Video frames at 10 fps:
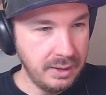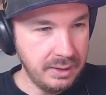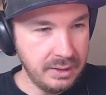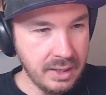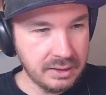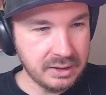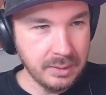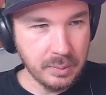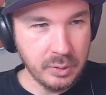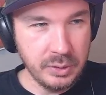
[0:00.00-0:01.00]
Next
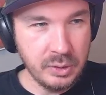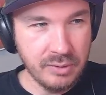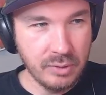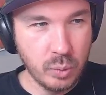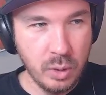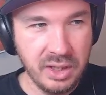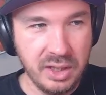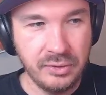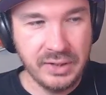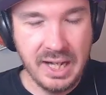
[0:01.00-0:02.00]
up, we do have a one
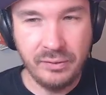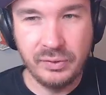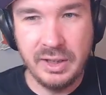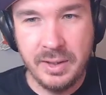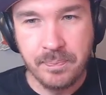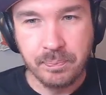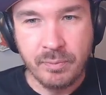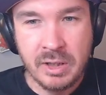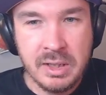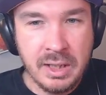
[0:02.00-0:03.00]
of Kefla.
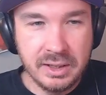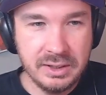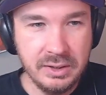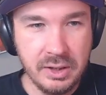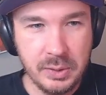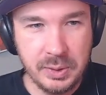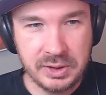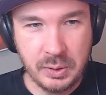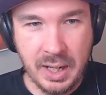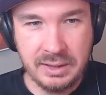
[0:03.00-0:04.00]
This is another one.
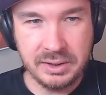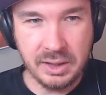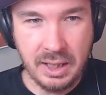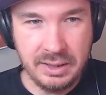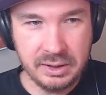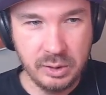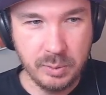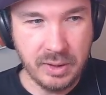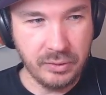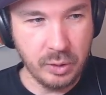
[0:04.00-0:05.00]
So Ice
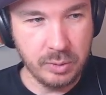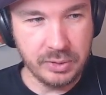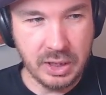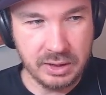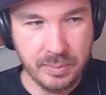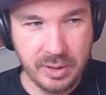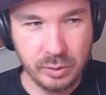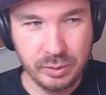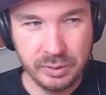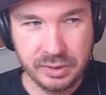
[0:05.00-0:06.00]
Loom, I've heard him talk
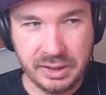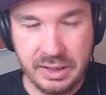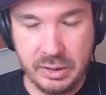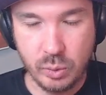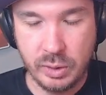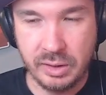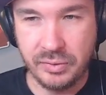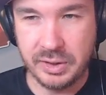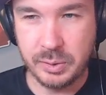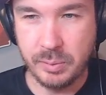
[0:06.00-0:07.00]
about getting rid of
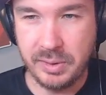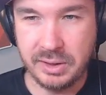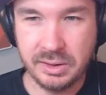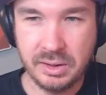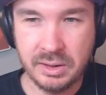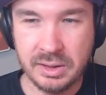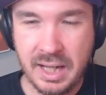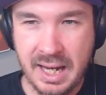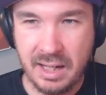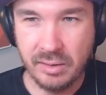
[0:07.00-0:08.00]
this one because it doesn't
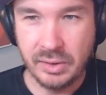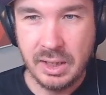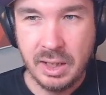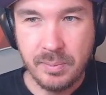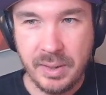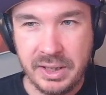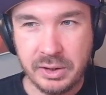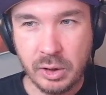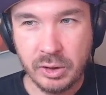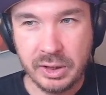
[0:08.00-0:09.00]
have many
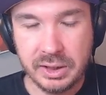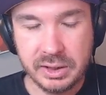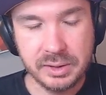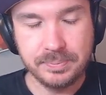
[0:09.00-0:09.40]
targets.